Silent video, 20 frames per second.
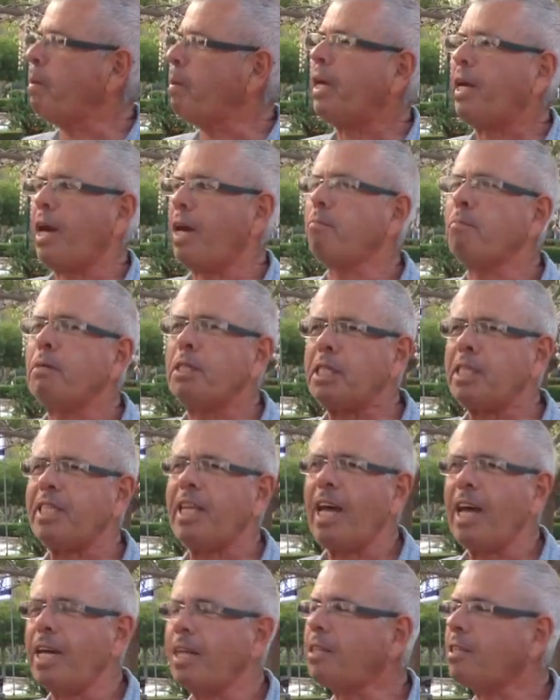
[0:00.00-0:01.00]
became a
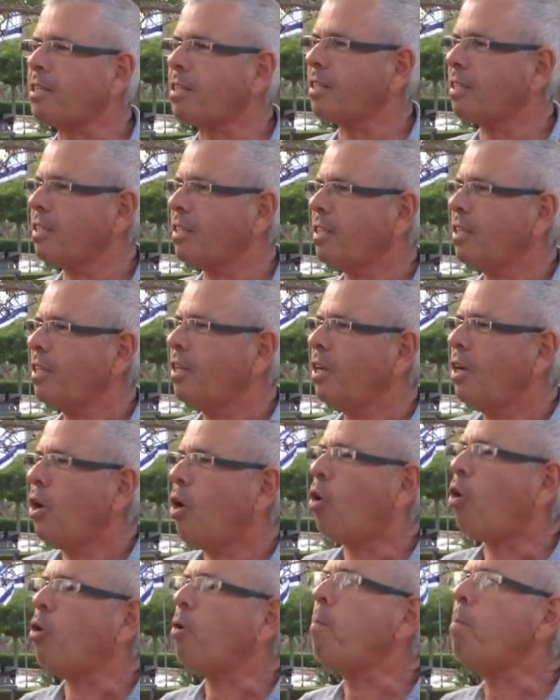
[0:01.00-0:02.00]
state
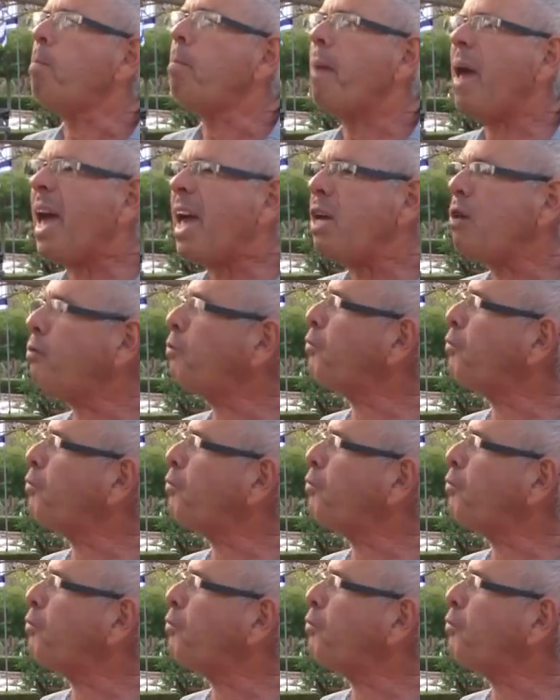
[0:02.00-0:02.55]
on May